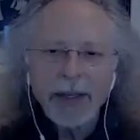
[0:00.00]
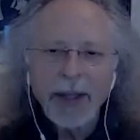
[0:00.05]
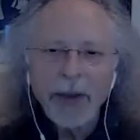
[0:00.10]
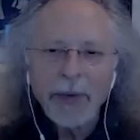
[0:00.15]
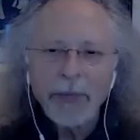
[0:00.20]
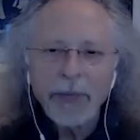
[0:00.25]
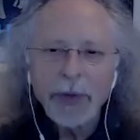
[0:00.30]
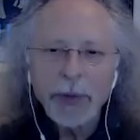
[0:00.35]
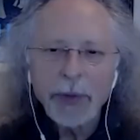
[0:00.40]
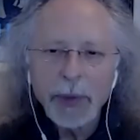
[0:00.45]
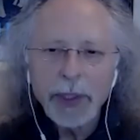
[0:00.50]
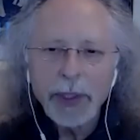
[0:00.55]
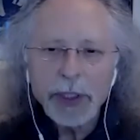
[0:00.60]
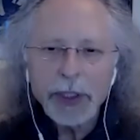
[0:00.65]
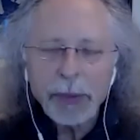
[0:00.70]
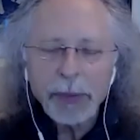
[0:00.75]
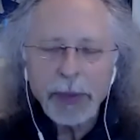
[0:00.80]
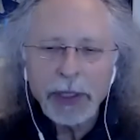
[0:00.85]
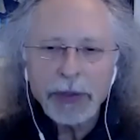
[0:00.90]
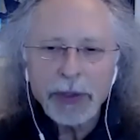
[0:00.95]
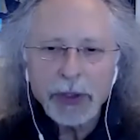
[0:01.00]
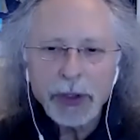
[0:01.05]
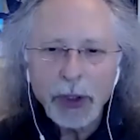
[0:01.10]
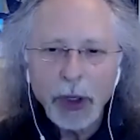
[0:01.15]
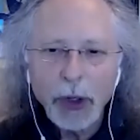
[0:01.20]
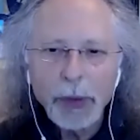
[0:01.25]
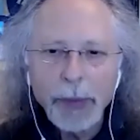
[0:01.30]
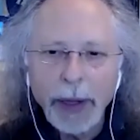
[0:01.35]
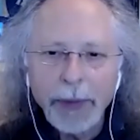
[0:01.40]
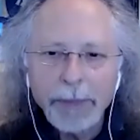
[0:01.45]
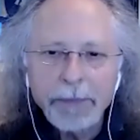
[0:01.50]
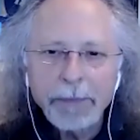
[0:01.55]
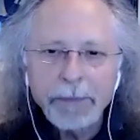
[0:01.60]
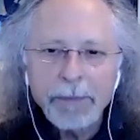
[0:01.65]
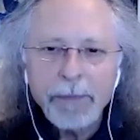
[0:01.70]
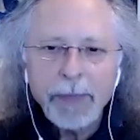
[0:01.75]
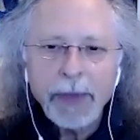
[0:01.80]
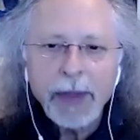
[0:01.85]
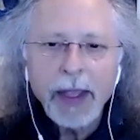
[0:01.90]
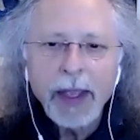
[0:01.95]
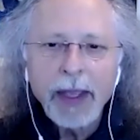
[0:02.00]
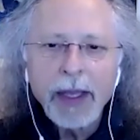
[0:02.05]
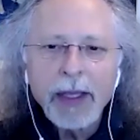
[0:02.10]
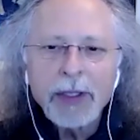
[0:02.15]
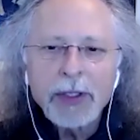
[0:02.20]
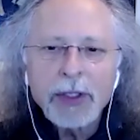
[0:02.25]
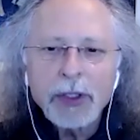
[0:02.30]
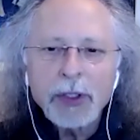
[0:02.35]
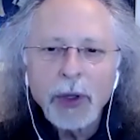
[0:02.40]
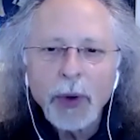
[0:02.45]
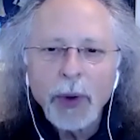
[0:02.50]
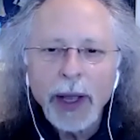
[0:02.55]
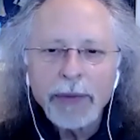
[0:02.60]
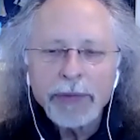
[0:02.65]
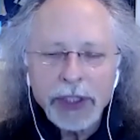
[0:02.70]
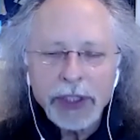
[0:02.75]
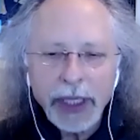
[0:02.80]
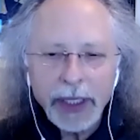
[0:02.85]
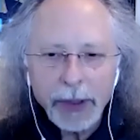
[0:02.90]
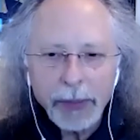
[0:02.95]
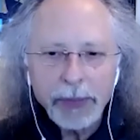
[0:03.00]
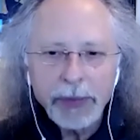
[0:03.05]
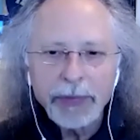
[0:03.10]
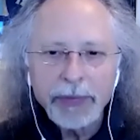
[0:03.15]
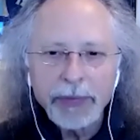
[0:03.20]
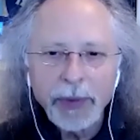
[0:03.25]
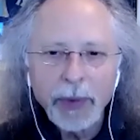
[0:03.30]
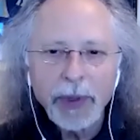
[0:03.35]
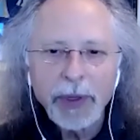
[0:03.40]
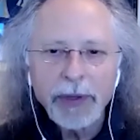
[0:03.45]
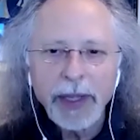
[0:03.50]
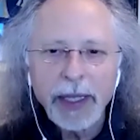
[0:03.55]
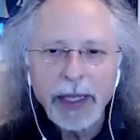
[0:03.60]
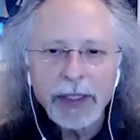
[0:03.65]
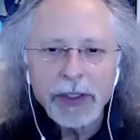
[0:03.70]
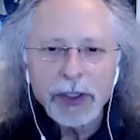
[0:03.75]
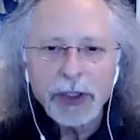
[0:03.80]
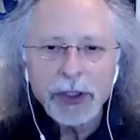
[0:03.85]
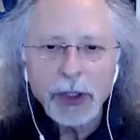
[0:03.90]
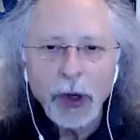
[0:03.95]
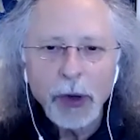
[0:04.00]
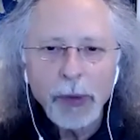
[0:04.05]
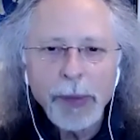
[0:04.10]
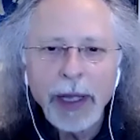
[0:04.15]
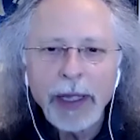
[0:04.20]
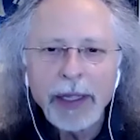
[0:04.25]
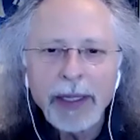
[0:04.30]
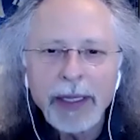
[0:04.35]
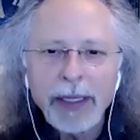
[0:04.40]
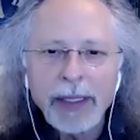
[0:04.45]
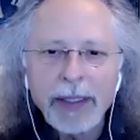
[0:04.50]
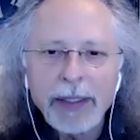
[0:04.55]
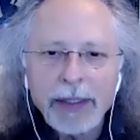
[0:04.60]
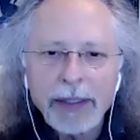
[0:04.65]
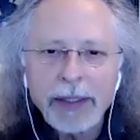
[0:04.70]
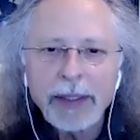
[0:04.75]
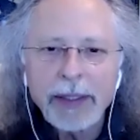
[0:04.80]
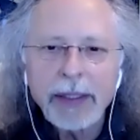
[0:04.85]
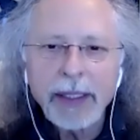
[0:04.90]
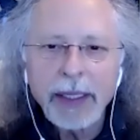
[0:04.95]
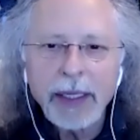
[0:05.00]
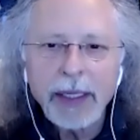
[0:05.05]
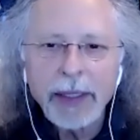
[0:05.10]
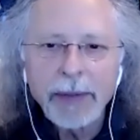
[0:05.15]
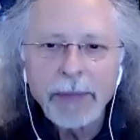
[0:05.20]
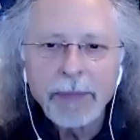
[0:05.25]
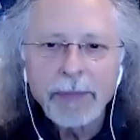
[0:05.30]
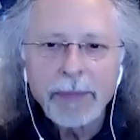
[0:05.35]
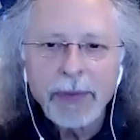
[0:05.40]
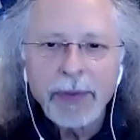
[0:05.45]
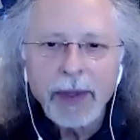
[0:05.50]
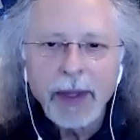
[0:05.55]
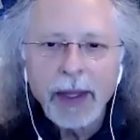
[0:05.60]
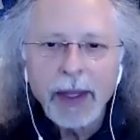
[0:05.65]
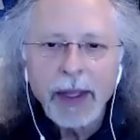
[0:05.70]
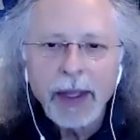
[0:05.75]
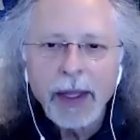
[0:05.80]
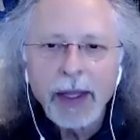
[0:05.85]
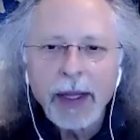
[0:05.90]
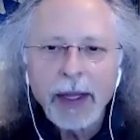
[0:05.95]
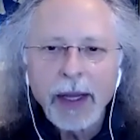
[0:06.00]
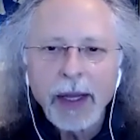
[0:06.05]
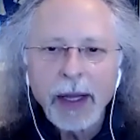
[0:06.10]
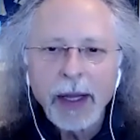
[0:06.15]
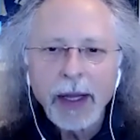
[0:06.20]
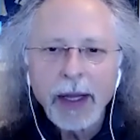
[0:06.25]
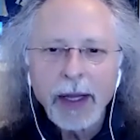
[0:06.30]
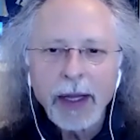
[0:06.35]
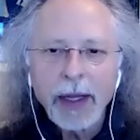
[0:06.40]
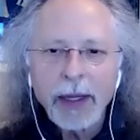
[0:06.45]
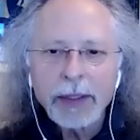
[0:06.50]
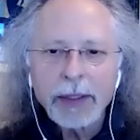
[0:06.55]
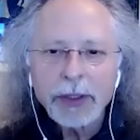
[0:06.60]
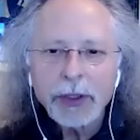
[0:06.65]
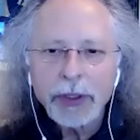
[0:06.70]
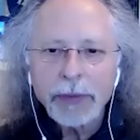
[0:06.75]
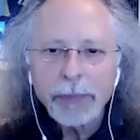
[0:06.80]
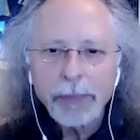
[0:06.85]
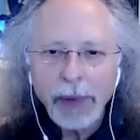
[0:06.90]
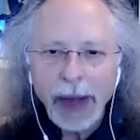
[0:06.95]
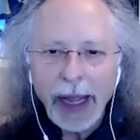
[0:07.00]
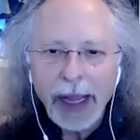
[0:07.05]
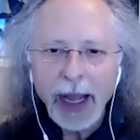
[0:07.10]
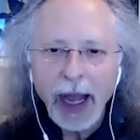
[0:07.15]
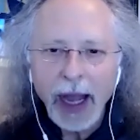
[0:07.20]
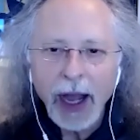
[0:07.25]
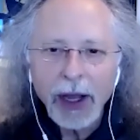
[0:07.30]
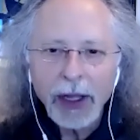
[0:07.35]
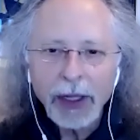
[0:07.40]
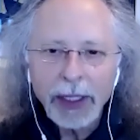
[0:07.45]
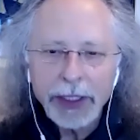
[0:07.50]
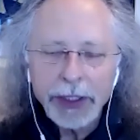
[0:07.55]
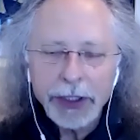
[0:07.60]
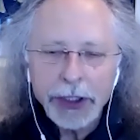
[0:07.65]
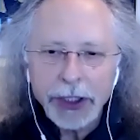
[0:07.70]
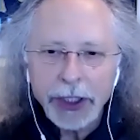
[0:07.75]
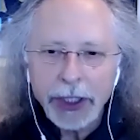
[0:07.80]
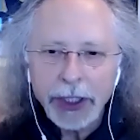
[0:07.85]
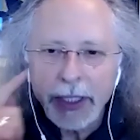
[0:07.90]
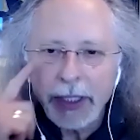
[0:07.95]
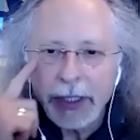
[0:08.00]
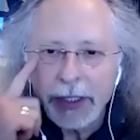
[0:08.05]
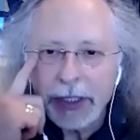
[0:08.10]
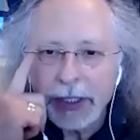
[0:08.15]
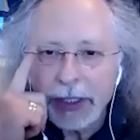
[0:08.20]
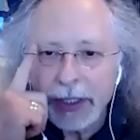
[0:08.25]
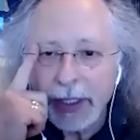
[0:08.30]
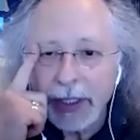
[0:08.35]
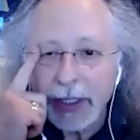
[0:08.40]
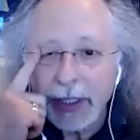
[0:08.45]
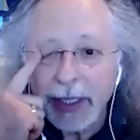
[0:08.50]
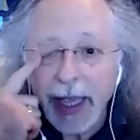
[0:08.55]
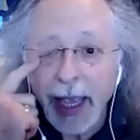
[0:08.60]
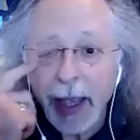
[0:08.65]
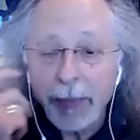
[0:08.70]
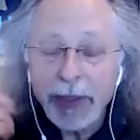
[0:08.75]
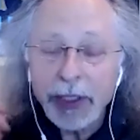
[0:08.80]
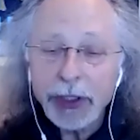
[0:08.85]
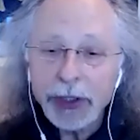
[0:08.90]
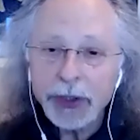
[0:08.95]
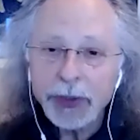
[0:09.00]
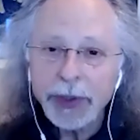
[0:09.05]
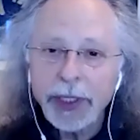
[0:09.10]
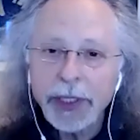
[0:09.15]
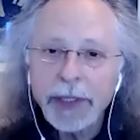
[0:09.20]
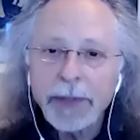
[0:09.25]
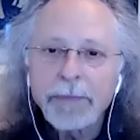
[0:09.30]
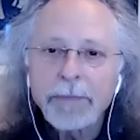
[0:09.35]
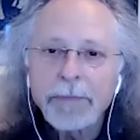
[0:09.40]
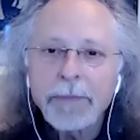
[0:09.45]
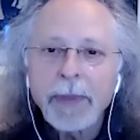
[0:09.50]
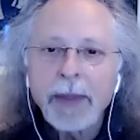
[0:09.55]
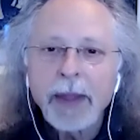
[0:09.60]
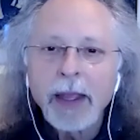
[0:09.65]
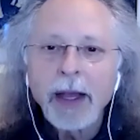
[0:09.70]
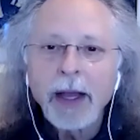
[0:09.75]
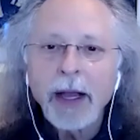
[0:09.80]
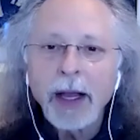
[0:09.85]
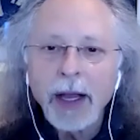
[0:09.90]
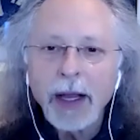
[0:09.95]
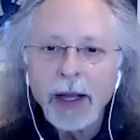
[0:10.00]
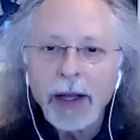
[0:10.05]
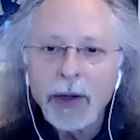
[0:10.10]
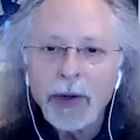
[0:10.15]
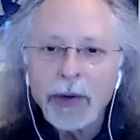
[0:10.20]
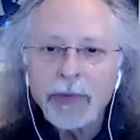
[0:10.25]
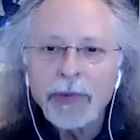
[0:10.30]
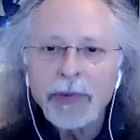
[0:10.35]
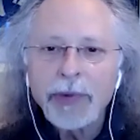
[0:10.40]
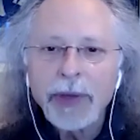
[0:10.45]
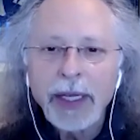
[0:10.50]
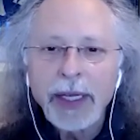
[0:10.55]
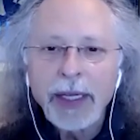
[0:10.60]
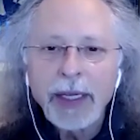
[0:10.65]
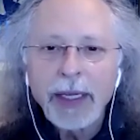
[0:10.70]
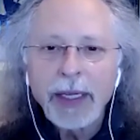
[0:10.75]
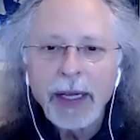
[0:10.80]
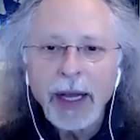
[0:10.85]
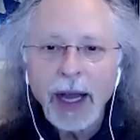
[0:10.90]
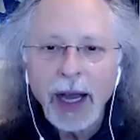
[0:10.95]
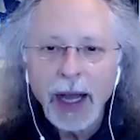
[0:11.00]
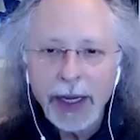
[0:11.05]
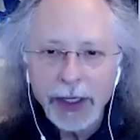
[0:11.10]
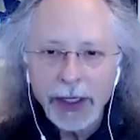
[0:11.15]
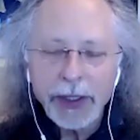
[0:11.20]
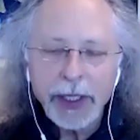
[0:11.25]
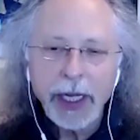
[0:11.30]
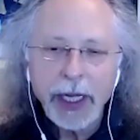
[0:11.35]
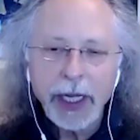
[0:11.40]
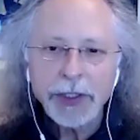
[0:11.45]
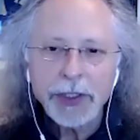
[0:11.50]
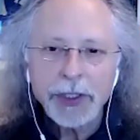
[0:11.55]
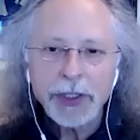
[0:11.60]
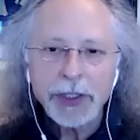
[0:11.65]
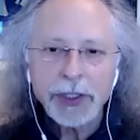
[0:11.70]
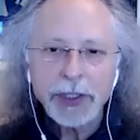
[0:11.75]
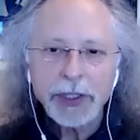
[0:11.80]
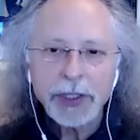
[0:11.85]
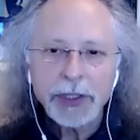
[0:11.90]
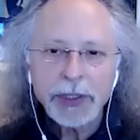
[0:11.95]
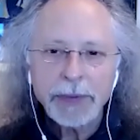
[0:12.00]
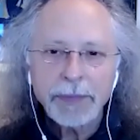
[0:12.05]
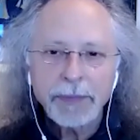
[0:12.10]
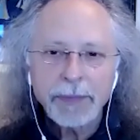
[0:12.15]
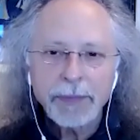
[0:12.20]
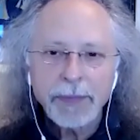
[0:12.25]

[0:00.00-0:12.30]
Now, a few words about Soma. So I've said it before that Soma is the sort of biology, it's the chemistry of higher consciousness.